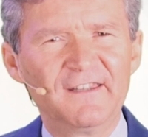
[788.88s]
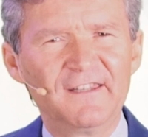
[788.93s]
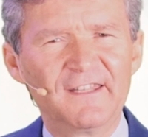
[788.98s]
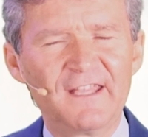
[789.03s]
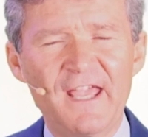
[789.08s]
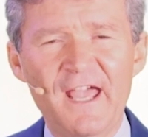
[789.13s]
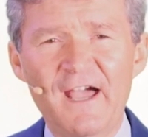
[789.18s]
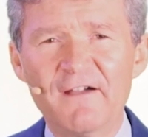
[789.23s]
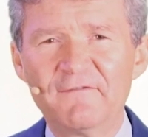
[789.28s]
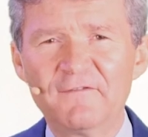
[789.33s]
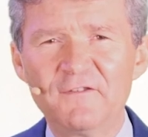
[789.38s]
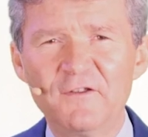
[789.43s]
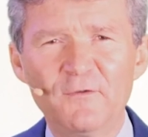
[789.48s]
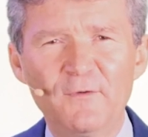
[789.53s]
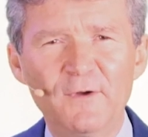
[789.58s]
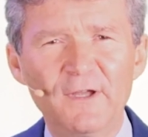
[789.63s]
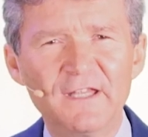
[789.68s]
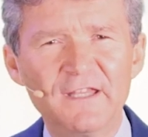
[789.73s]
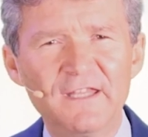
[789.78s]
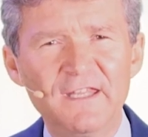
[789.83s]
They have
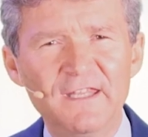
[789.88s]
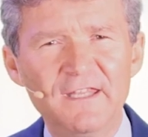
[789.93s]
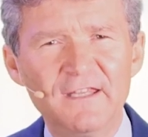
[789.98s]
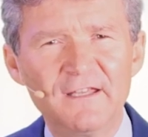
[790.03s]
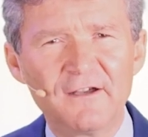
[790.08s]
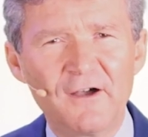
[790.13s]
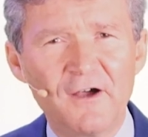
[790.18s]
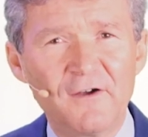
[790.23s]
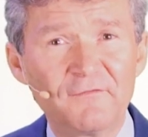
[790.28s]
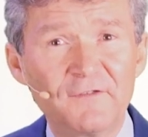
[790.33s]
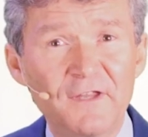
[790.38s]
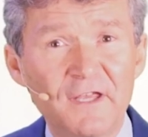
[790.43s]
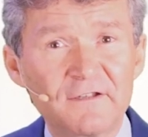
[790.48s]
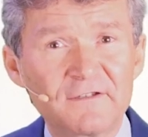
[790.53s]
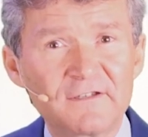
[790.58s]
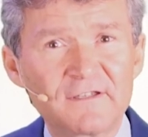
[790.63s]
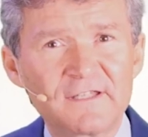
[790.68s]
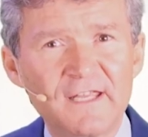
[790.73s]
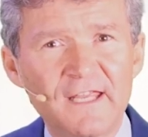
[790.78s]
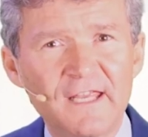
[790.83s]
no idea of their
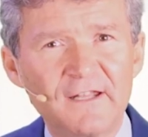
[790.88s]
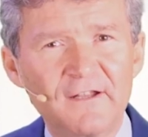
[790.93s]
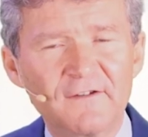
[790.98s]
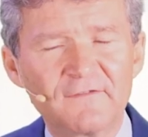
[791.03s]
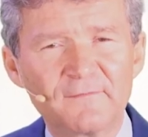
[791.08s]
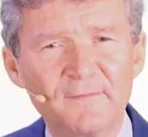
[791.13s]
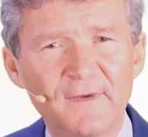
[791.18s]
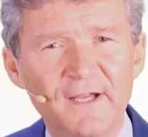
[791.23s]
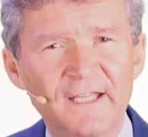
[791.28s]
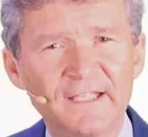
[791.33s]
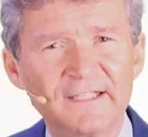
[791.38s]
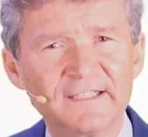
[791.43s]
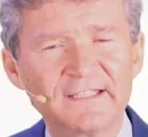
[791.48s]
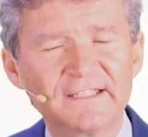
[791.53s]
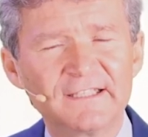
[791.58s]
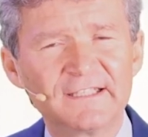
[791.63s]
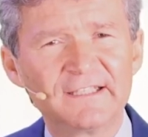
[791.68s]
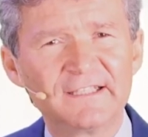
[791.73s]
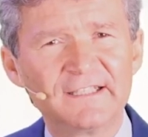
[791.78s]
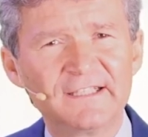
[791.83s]
state of mind.
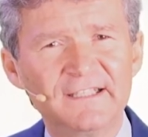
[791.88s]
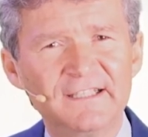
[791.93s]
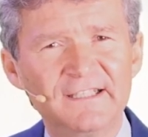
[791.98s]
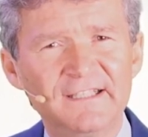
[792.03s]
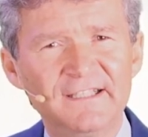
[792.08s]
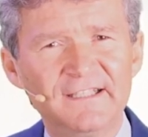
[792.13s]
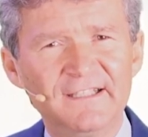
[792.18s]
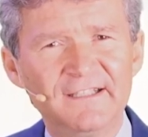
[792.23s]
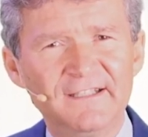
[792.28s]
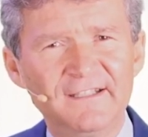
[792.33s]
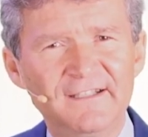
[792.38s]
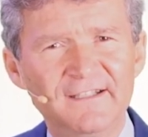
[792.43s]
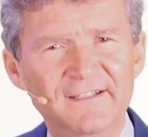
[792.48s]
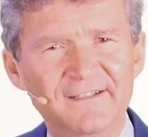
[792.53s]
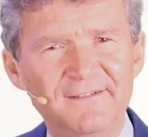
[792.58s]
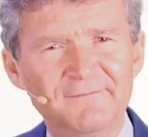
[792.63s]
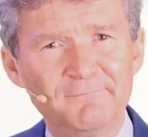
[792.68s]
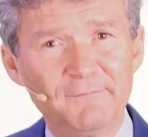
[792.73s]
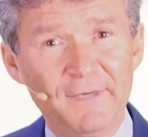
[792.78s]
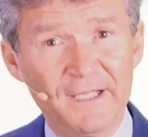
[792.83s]

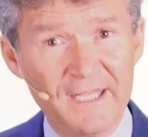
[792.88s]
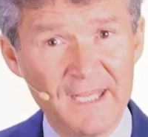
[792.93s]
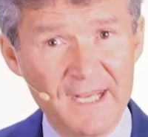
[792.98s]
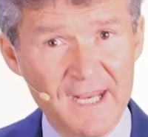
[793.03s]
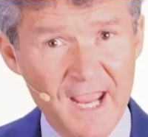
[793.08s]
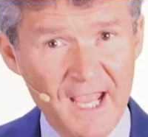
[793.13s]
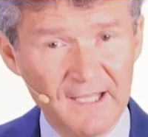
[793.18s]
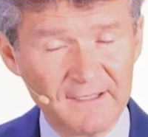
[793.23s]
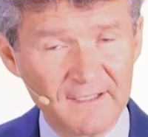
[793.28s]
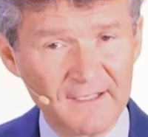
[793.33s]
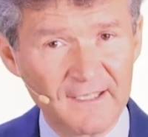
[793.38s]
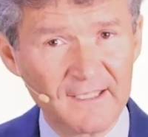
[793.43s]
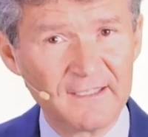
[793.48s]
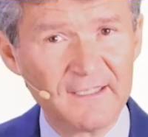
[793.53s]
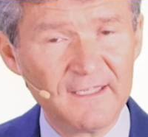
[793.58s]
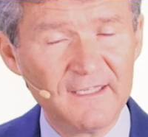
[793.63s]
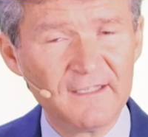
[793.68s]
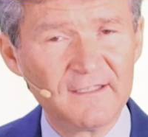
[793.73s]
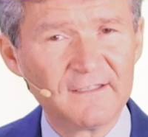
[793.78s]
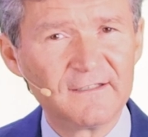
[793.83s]
But they get an
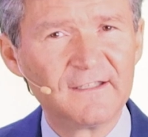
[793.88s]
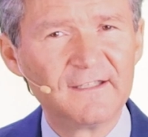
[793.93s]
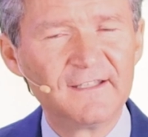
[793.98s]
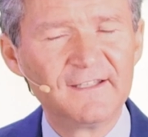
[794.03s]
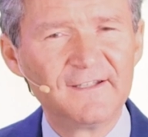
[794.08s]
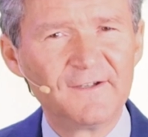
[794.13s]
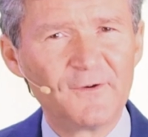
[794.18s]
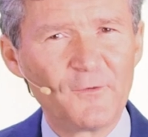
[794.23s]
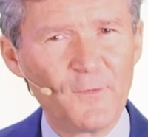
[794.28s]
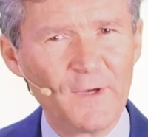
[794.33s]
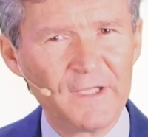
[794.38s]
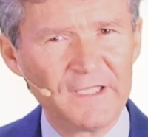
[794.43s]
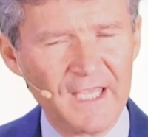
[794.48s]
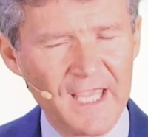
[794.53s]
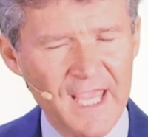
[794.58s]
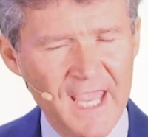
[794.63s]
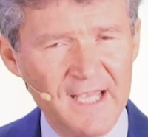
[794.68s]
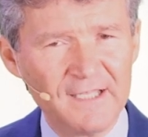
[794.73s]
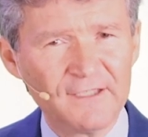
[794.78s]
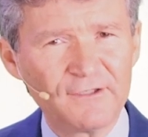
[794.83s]
idea when
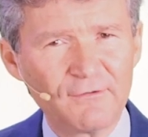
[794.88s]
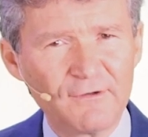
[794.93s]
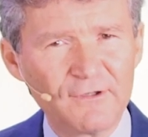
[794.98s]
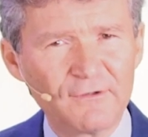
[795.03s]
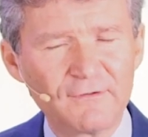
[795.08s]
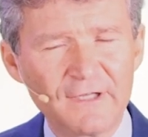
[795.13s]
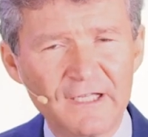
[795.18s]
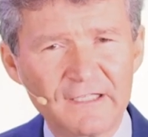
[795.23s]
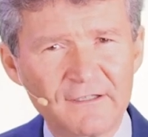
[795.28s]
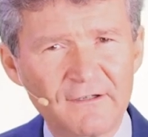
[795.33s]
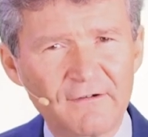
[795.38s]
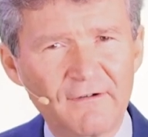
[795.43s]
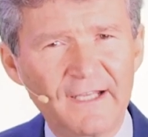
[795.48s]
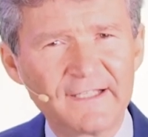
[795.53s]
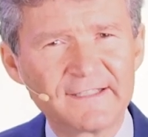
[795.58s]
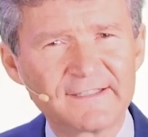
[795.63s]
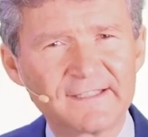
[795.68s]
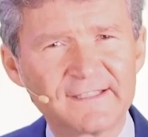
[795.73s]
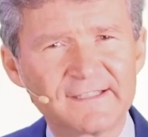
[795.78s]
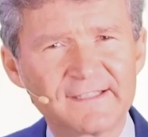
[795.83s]
they enter into that
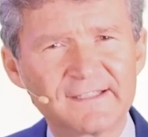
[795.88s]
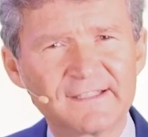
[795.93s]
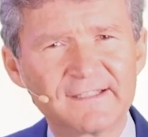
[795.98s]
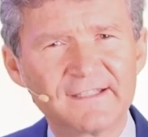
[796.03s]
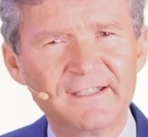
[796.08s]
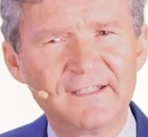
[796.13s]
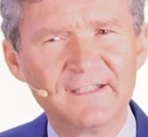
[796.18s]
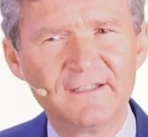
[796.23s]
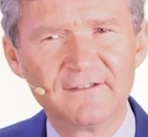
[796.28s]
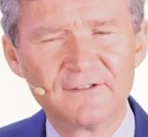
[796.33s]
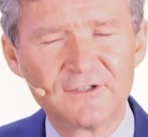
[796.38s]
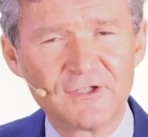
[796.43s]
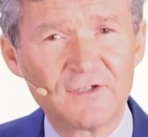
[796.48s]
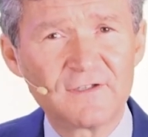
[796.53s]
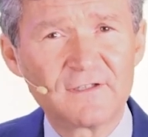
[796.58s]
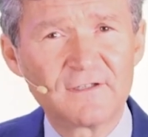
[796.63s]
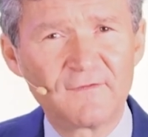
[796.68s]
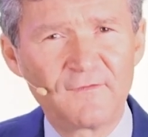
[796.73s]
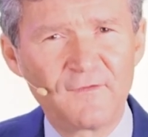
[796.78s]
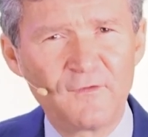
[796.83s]
crisis
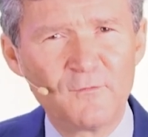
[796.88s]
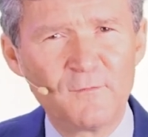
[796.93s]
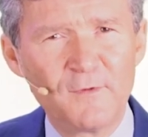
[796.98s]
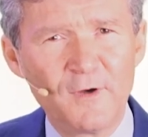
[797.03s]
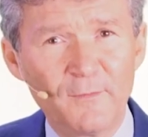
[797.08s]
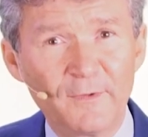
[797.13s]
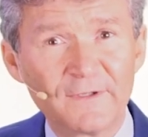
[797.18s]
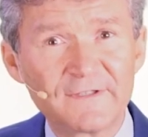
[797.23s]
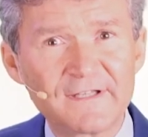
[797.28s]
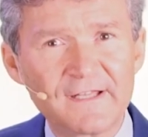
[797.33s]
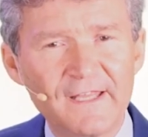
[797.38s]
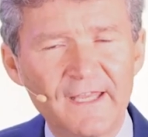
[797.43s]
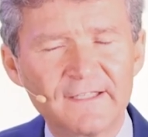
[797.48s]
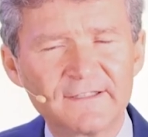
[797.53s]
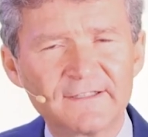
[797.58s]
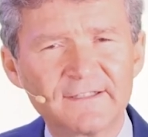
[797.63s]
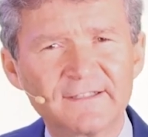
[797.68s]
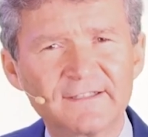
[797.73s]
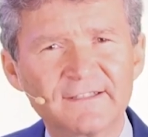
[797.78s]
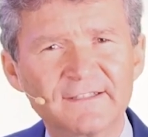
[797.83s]
just a few moments
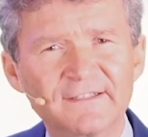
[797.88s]
later.